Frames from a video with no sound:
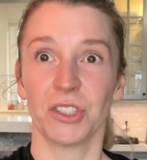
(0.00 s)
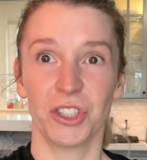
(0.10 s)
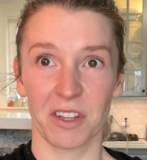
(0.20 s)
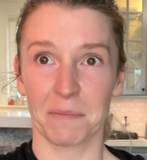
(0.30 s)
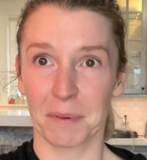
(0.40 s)

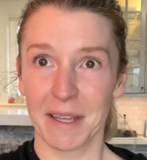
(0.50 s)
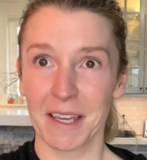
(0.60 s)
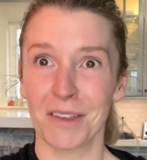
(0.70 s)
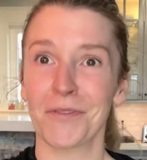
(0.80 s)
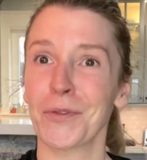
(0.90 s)
Just
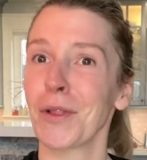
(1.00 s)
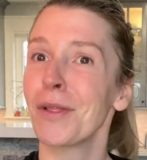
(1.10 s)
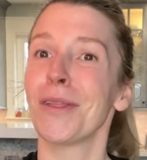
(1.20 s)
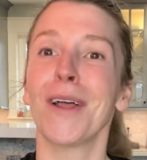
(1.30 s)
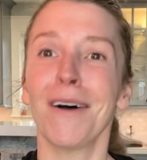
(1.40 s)
please, for the
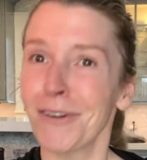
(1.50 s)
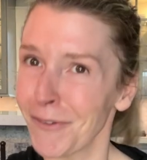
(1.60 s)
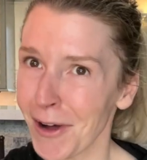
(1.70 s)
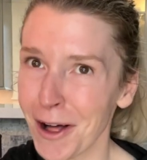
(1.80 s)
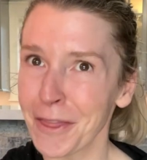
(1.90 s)
love of
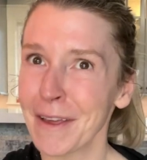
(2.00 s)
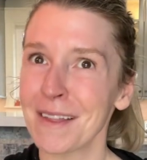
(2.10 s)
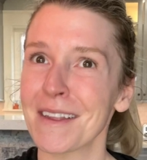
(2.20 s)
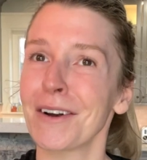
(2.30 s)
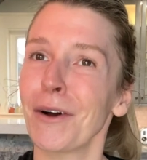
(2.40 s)
all
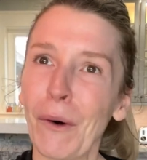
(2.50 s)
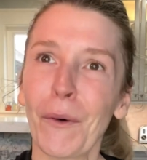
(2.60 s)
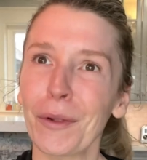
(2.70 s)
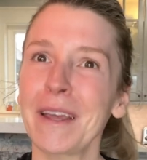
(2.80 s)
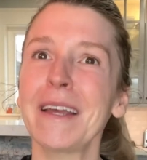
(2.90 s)
things that are
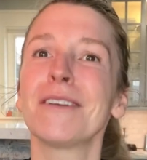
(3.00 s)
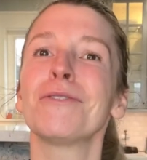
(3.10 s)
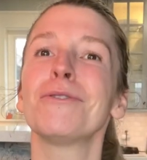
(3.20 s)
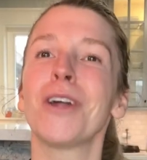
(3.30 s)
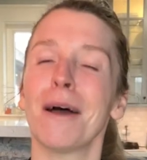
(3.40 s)
holy,
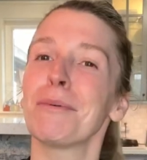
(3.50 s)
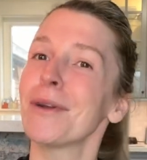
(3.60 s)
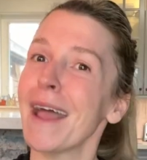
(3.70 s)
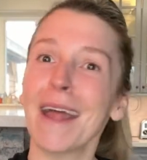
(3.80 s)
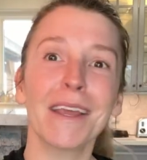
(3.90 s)
do not put
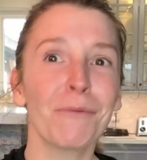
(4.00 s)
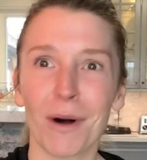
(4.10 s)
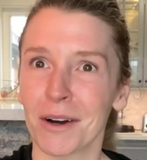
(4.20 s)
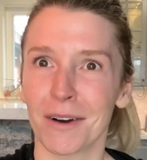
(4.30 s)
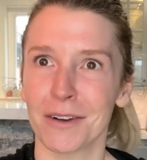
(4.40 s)
any
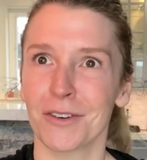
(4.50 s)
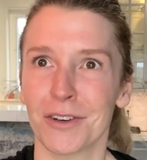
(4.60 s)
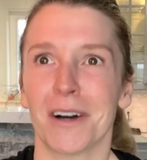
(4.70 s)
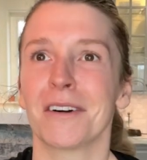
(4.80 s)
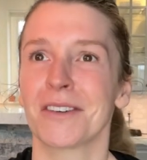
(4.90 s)
water on your
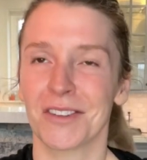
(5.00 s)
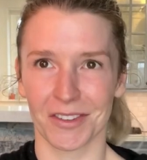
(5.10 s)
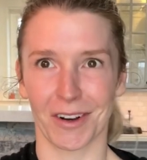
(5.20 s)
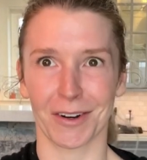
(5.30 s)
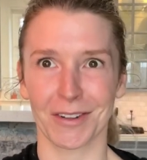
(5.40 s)
dog to
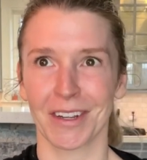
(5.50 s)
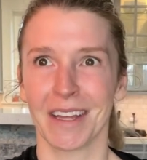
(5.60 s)
start.